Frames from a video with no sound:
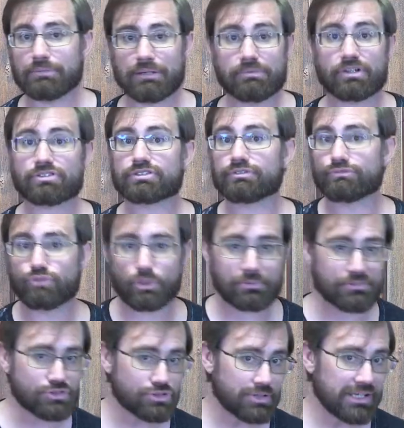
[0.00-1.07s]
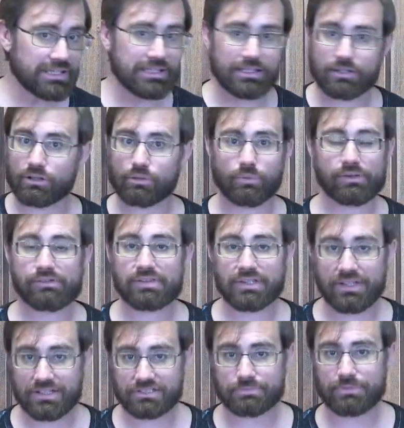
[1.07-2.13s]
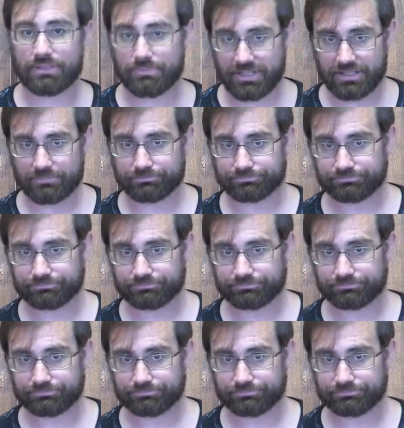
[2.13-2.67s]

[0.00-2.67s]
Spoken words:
Maybe there's some form of training or whatever the case may be.